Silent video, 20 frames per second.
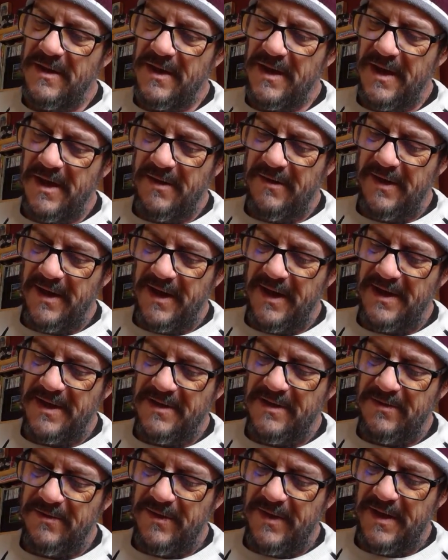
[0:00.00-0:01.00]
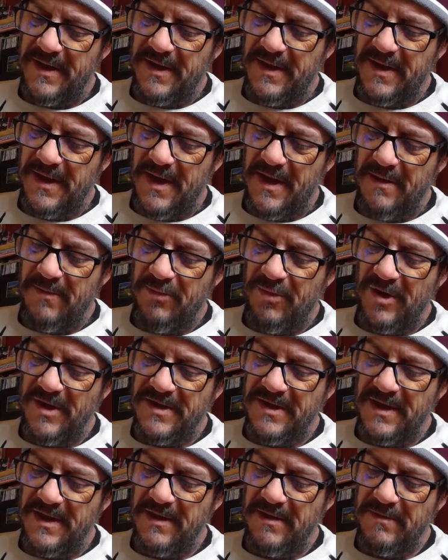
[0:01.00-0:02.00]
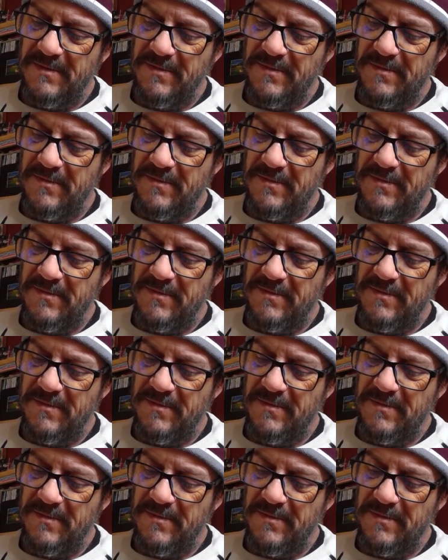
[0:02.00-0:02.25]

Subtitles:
Here he is with President